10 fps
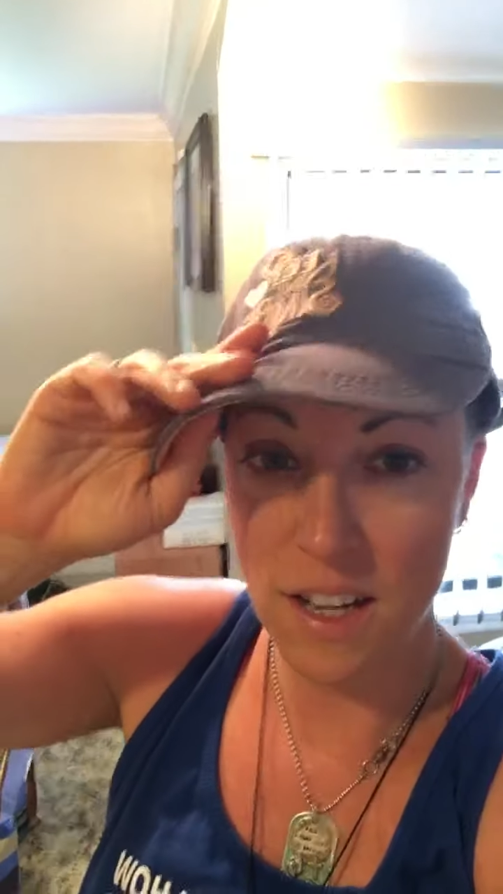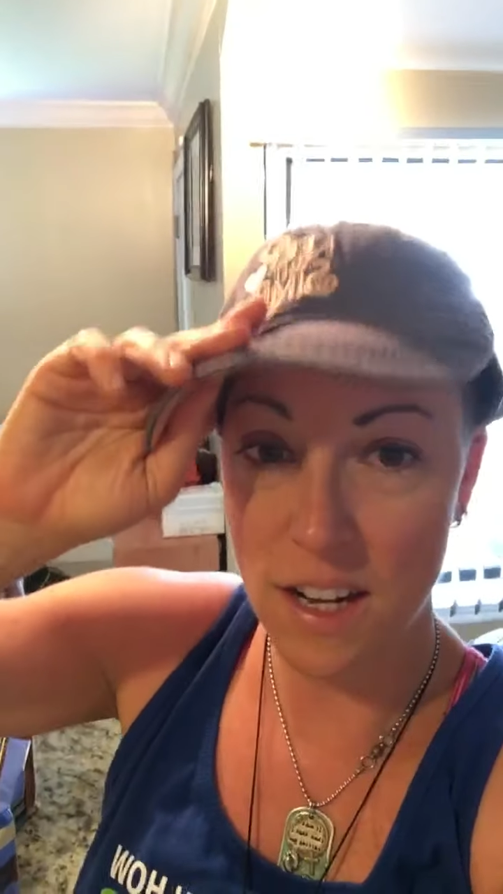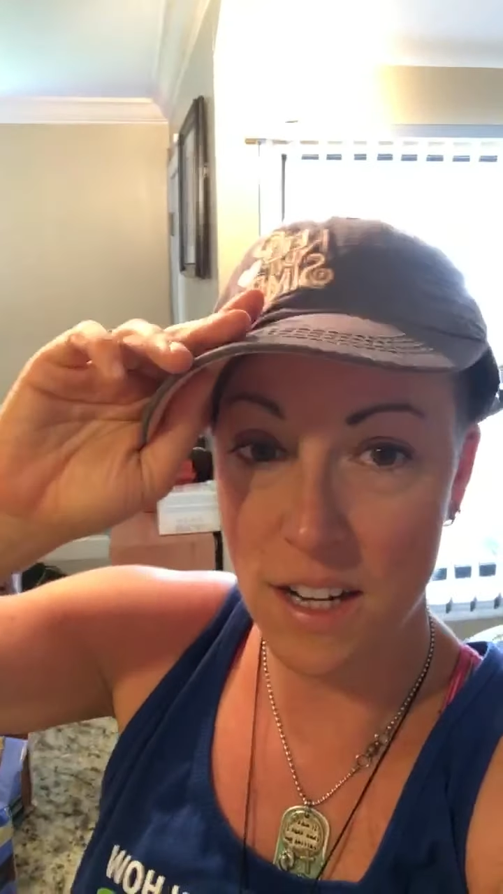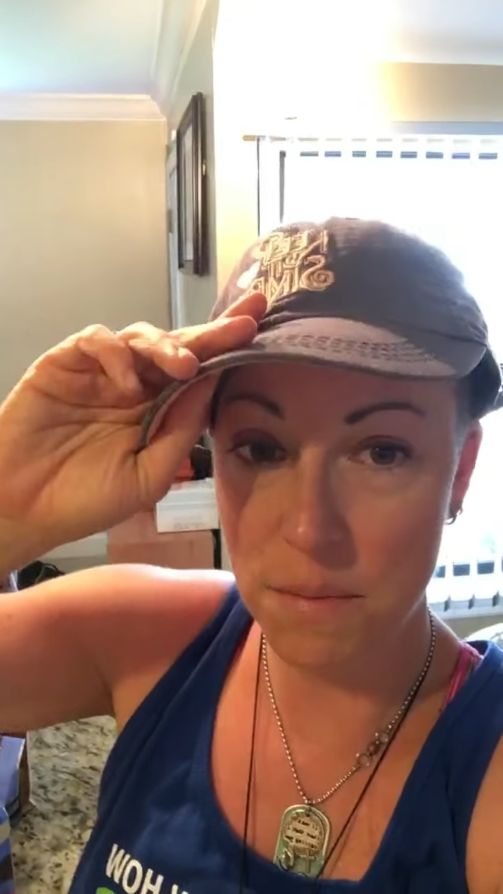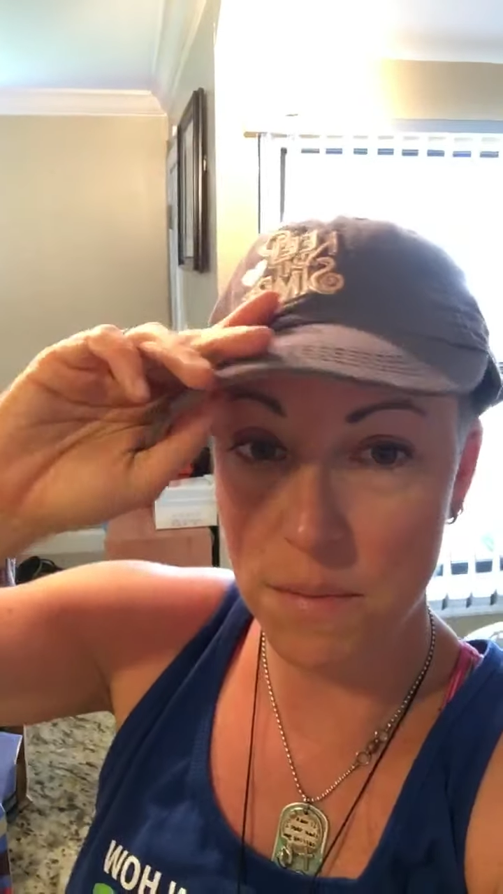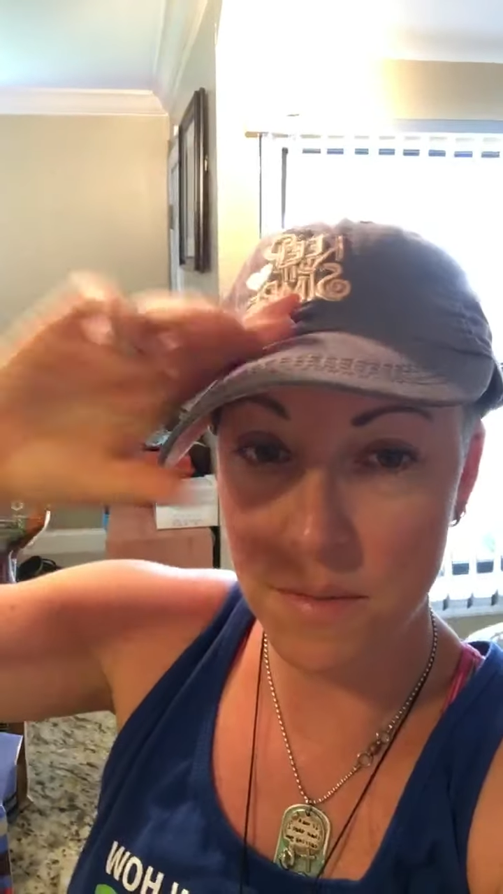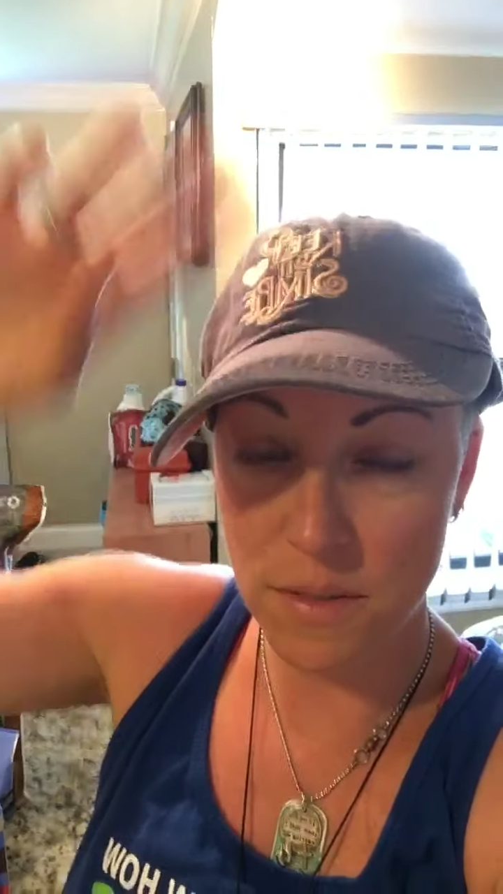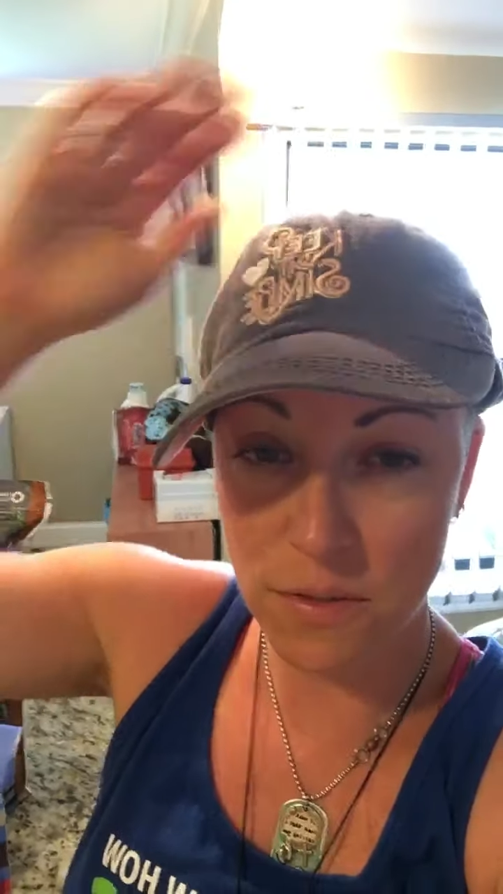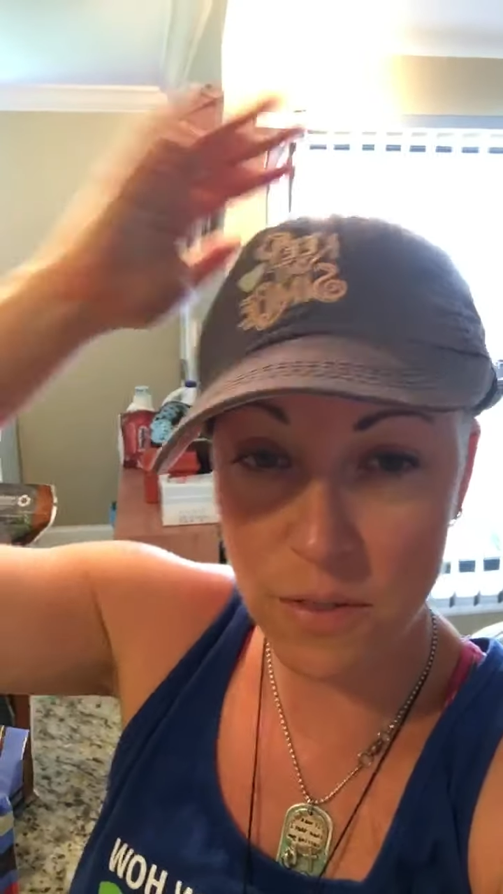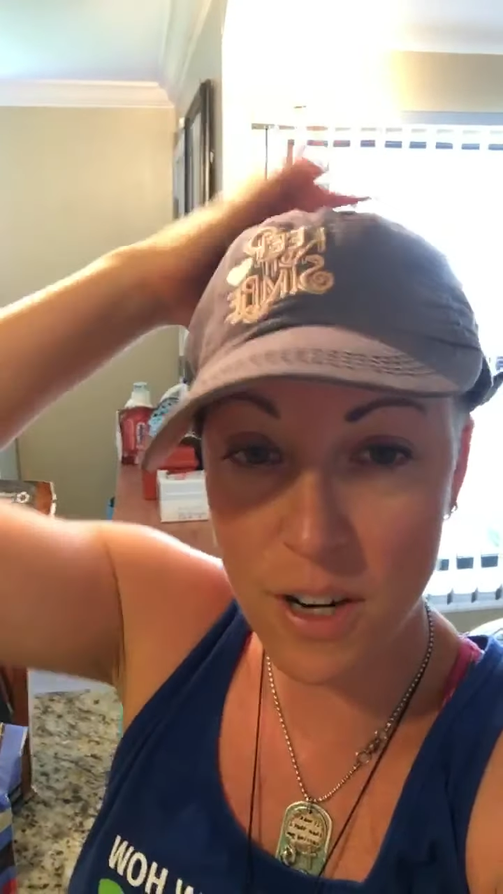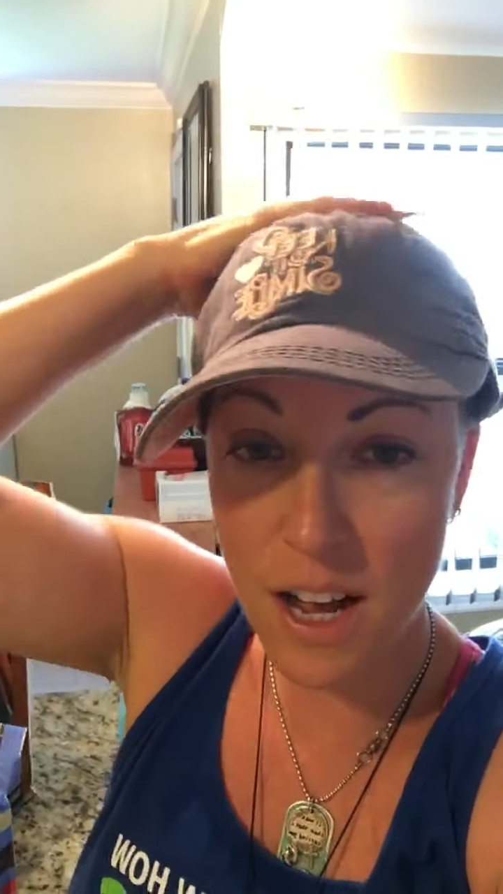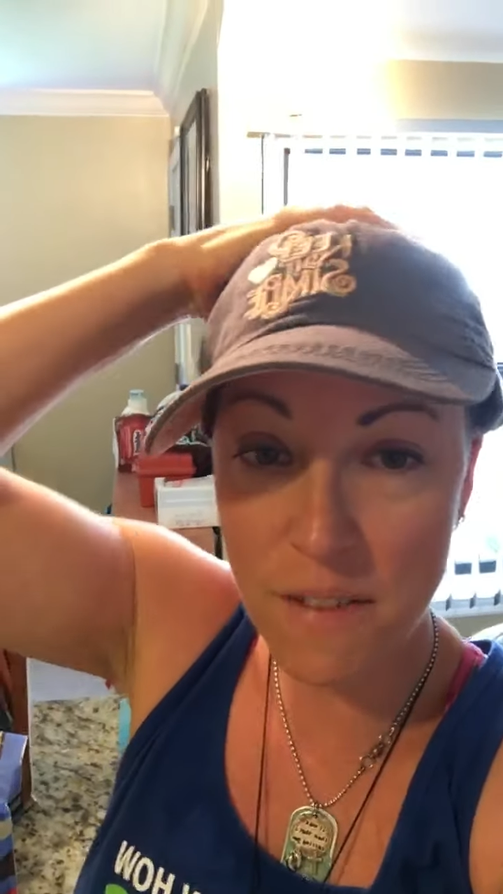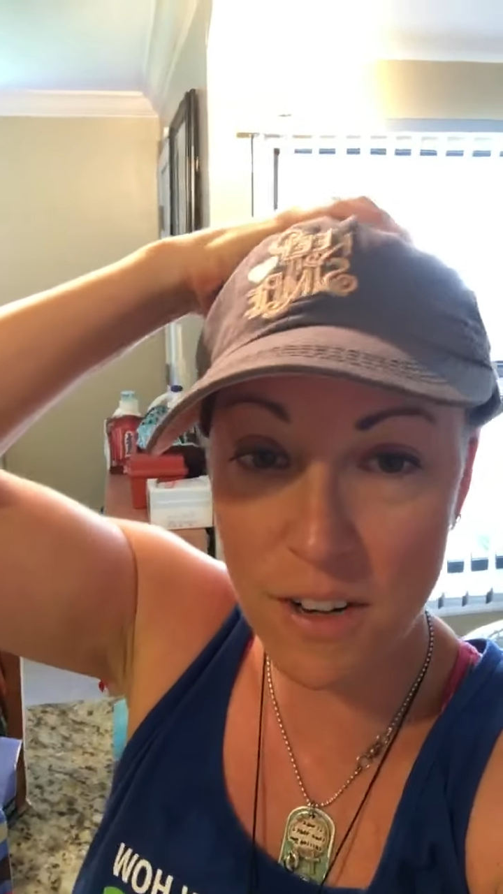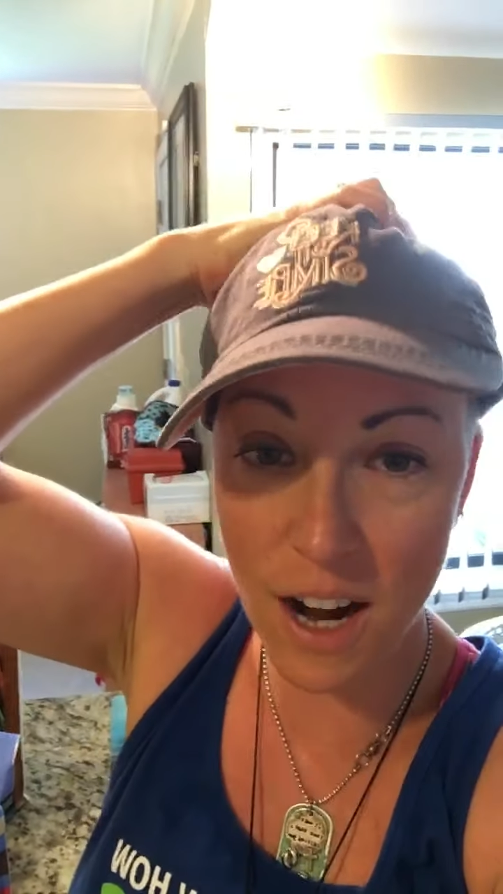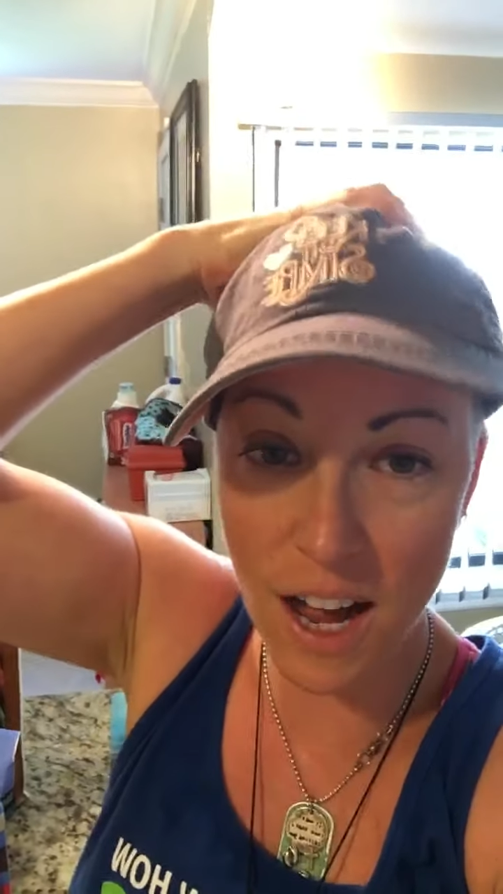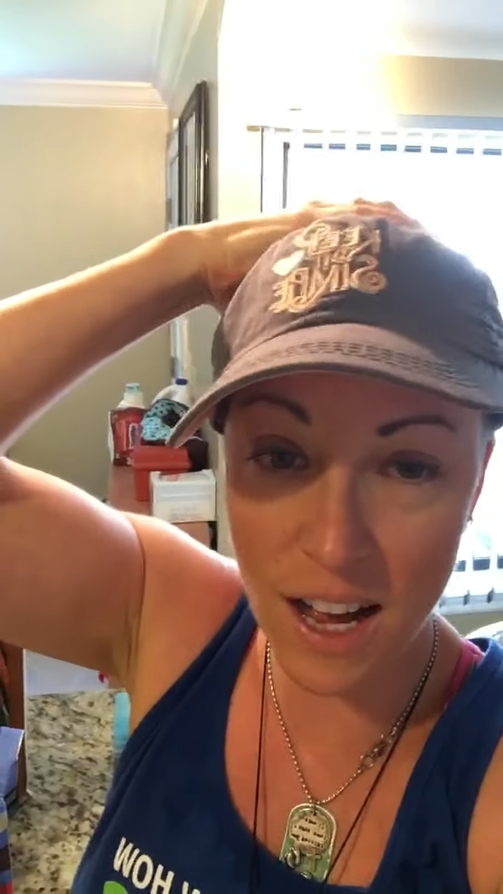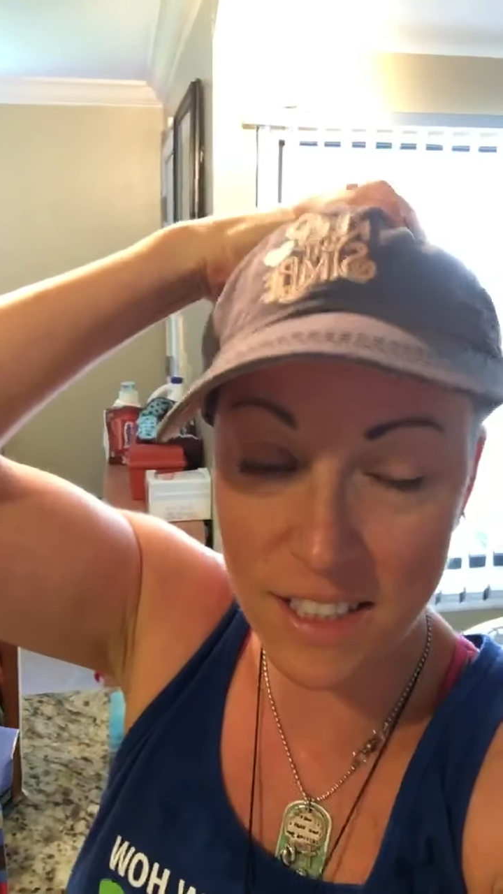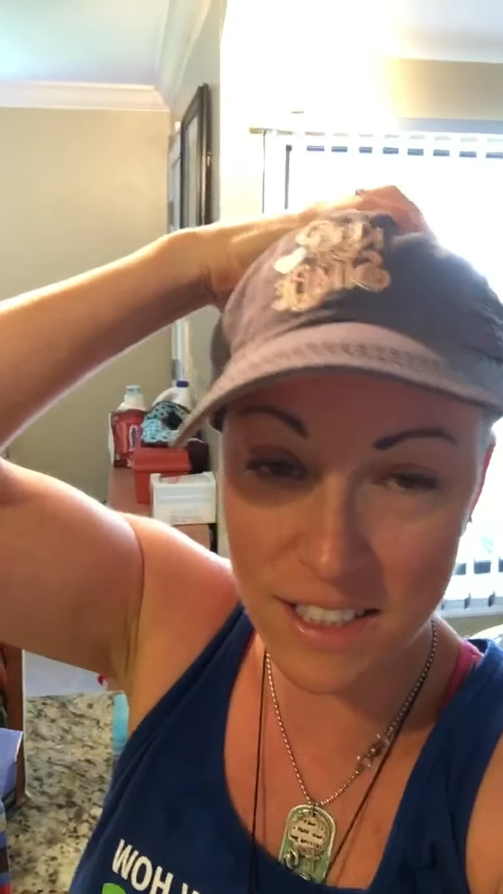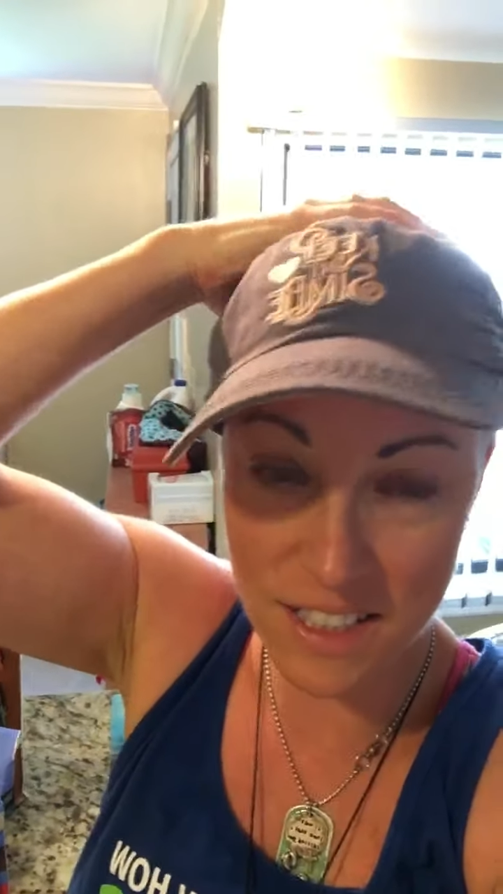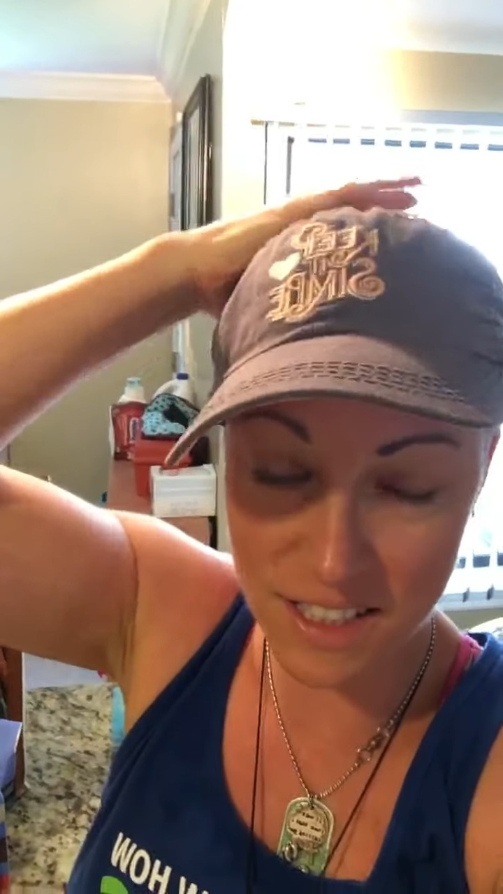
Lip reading: I am forever asked,